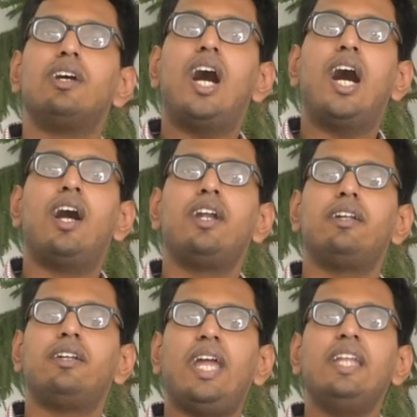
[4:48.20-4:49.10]

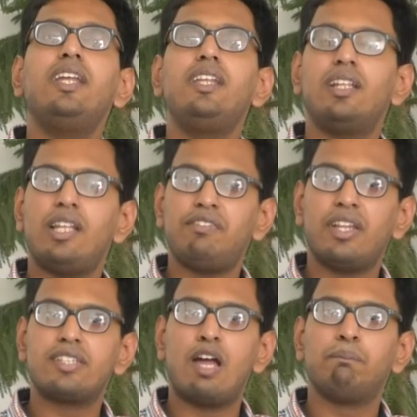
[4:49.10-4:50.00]
and any real life
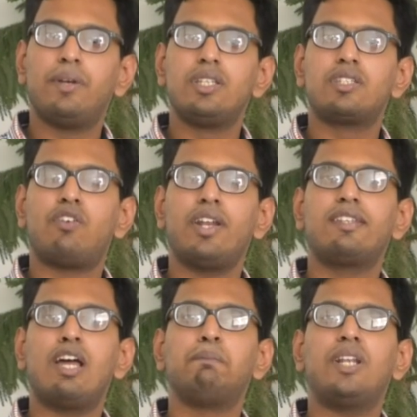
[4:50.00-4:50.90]
examples. For
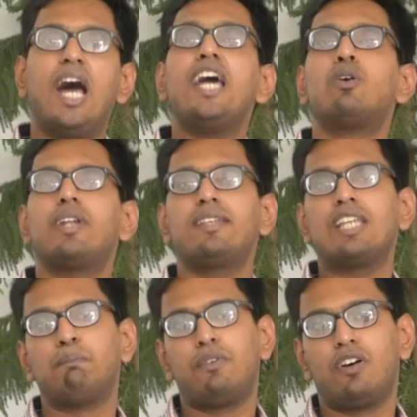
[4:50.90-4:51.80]
example, I wrote
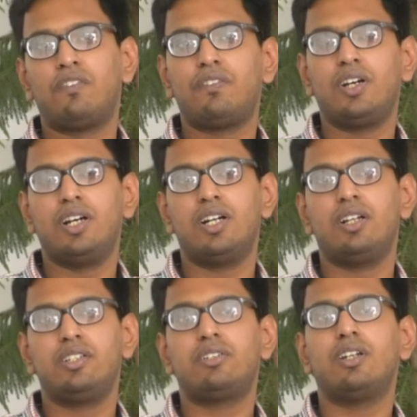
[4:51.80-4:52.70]
example
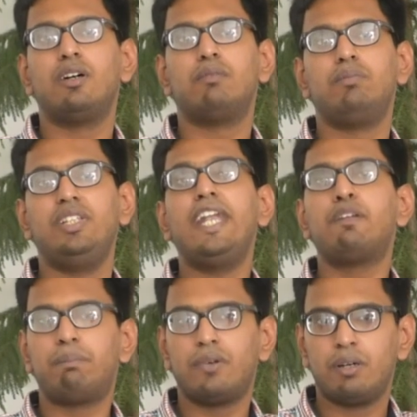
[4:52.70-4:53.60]
of
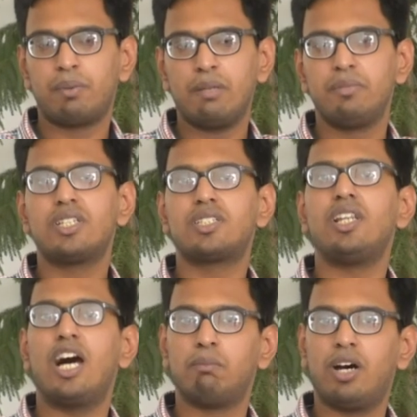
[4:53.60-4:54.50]
late Prime Minister
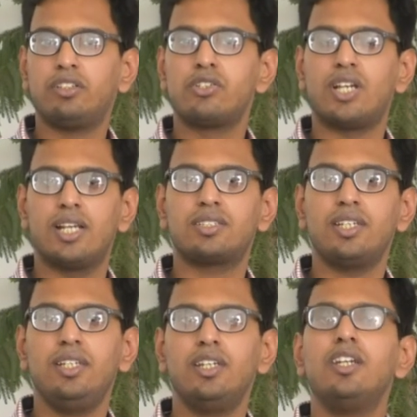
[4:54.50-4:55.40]
Lal Bahadur
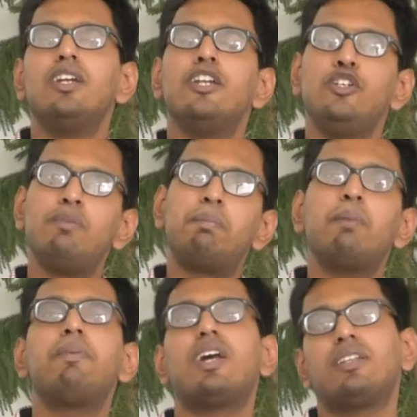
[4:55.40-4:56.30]
Shastri. You may
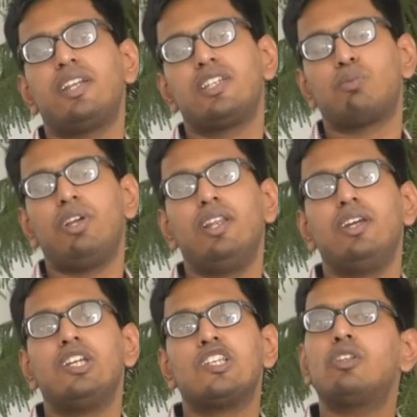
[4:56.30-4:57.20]
prepare other as well.
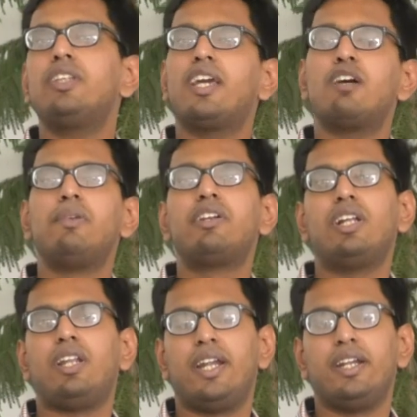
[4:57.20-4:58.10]
So they come in
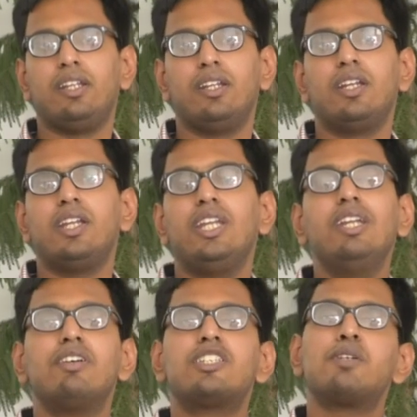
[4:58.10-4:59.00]
real handy.
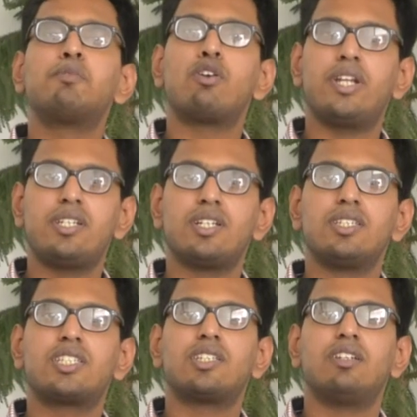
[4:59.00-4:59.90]
Even some
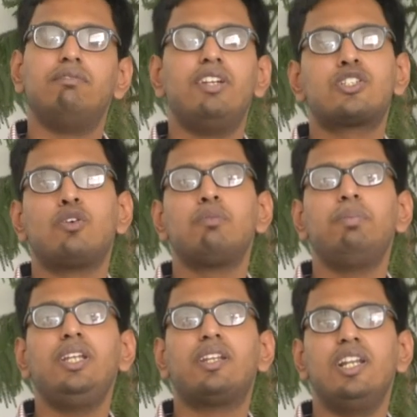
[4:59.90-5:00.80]
quotations which could
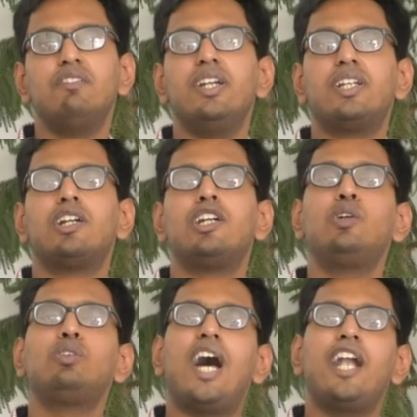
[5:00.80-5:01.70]
be relevant
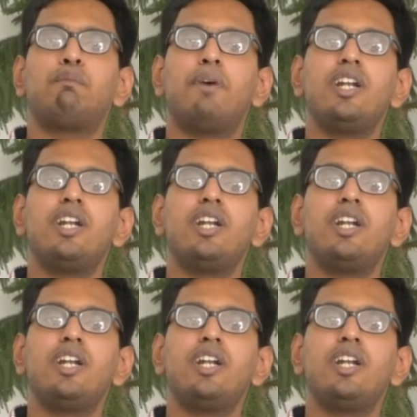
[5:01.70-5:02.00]
to that